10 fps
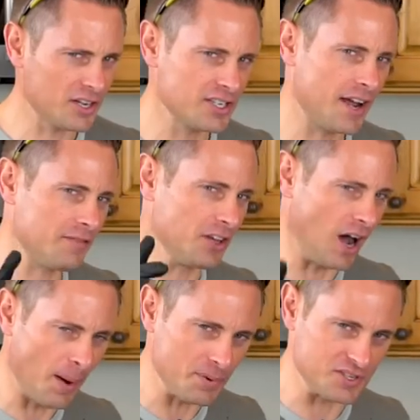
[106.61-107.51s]
actually have the
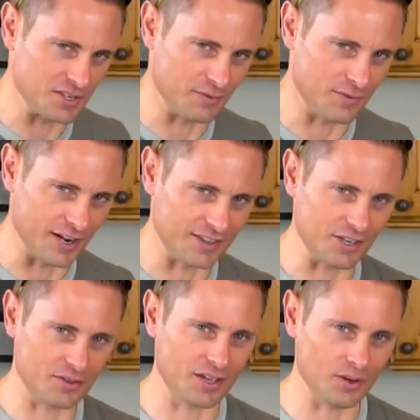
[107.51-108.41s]
opposite effect than
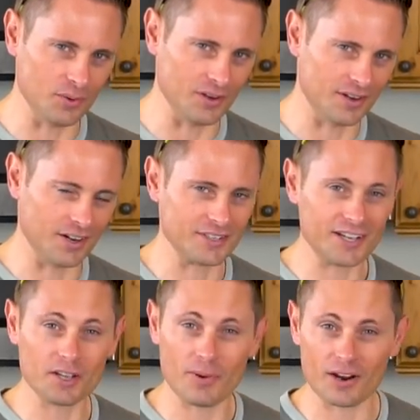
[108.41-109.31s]
you think it would, and I'll
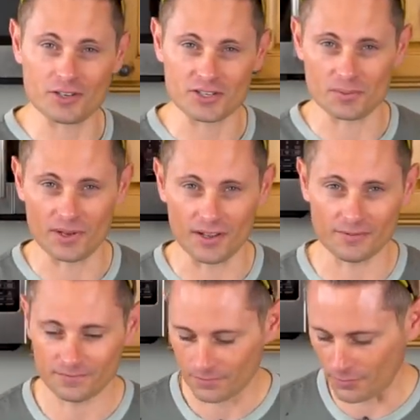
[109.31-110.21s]
tell you about it in just a minute.
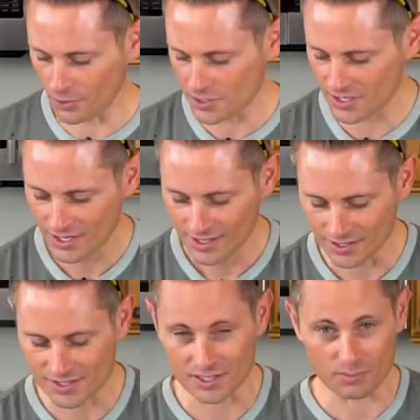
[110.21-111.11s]
But first,
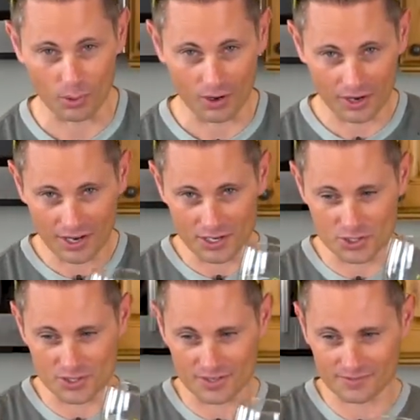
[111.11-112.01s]
let's get to pouring our
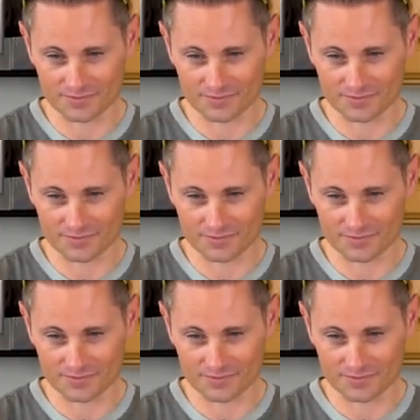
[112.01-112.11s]
nitrogen.